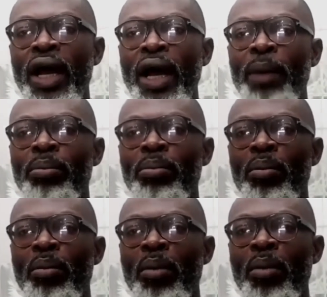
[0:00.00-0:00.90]

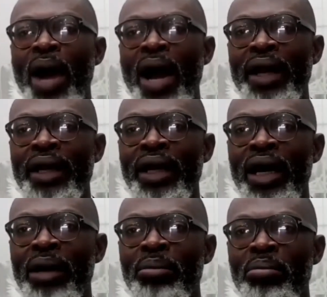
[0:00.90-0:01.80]

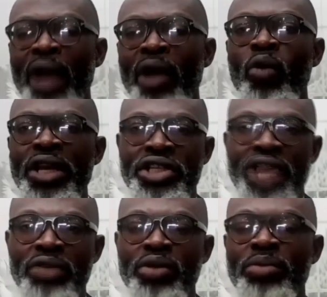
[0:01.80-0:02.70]
My wish,
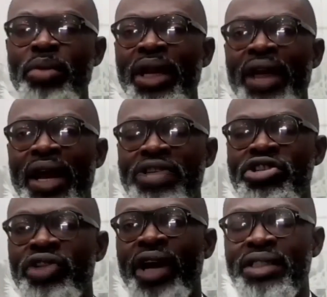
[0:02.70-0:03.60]
as with many
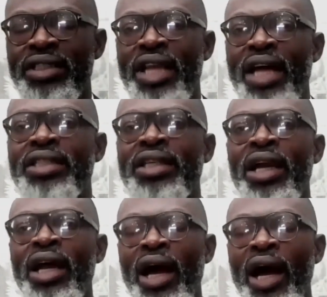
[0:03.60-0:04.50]
Nigerians, that
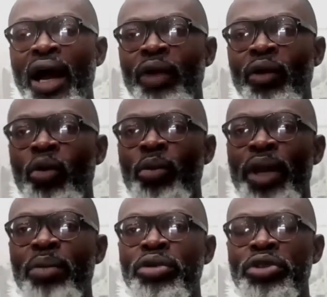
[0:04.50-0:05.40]
it will be
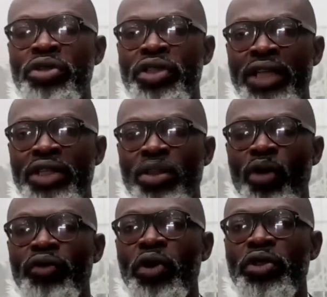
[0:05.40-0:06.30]
able to take some
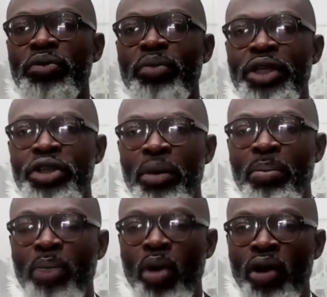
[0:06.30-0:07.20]
of those
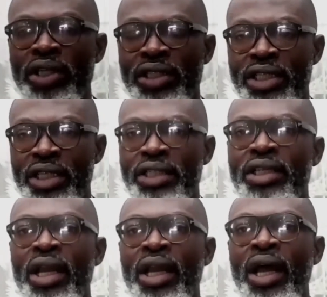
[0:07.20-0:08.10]
major
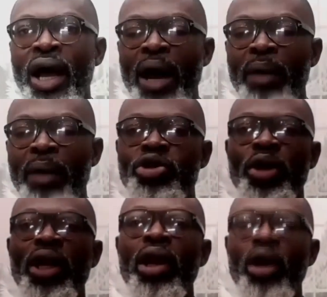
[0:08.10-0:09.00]
policies to
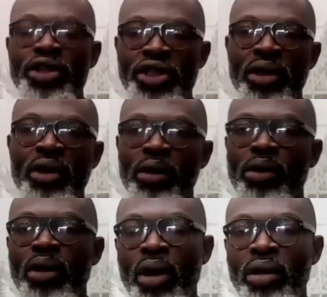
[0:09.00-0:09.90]
a
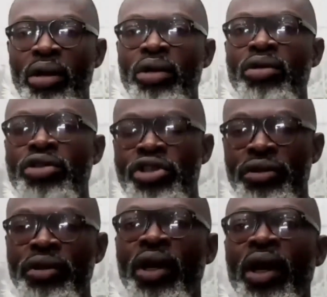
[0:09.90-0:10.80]
logical conclusion.